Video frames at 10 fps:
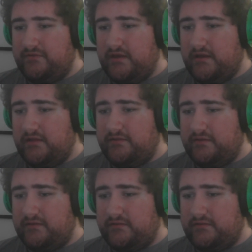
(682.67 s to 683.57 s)
Yeah, that's
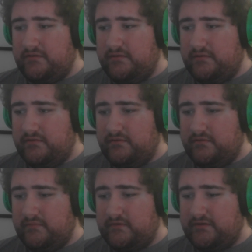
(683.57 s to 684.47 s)
it.
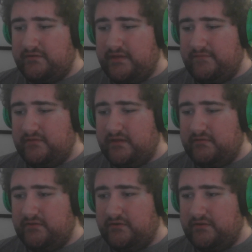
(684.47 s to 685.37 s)
I'm gonna save and
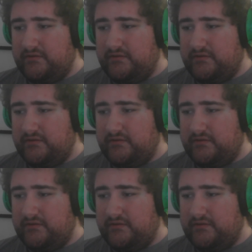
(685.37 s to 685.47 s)
download it.